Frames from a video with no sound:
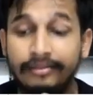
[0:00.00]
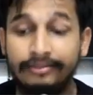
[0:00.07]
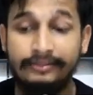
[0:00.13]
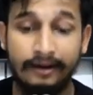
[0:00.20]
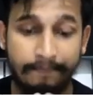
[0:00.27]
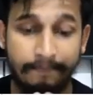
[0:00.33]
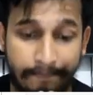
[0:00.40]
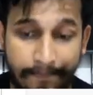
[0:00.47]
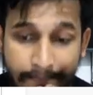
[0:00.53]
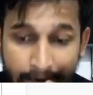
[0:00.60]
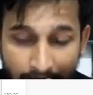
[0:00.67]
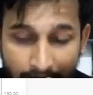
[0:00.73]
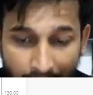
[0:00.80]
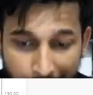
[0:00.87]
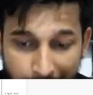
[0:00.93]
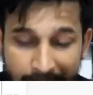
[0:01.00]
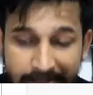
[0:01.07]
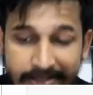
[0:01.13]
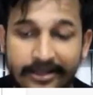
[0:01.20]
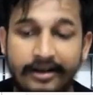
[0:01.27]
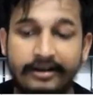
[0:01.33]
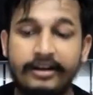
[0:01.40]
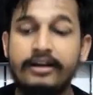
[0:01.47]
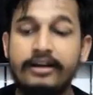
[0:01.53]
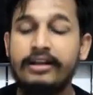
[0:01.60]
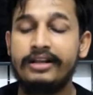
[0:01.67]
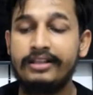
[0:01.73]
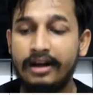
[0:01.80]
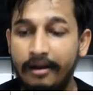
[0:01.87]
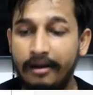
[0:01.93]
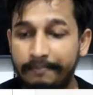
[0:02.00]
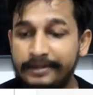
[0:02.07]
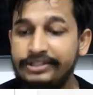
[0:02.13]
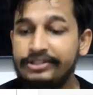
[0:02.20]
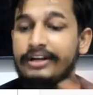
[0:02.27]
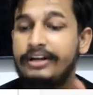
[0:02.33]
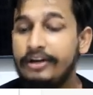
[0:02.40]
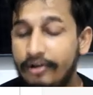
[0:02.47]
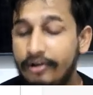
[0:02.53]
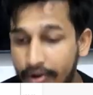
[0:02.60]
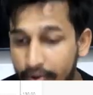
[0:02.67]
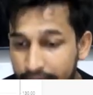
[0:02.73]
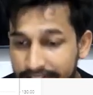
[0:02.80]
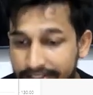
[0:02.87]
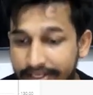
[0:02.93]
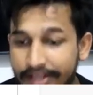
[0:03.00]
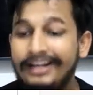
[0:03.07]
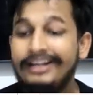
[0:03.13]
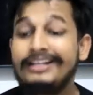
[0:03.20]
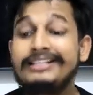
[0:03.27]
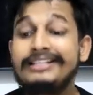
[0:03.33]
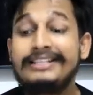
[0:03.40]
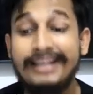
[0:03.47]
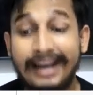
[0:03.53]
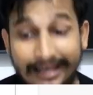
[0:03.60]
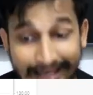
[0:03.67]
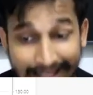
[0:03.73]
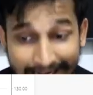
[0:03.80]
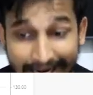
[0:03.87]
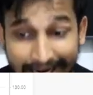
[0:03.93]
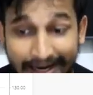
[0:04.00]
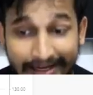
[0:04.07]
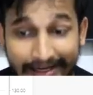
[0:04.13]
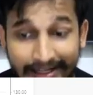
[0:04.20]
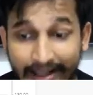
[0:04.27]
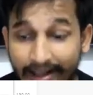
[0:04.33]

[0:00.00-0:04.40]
the upper circuit, either upper circuit or lower circuit, is getting hit.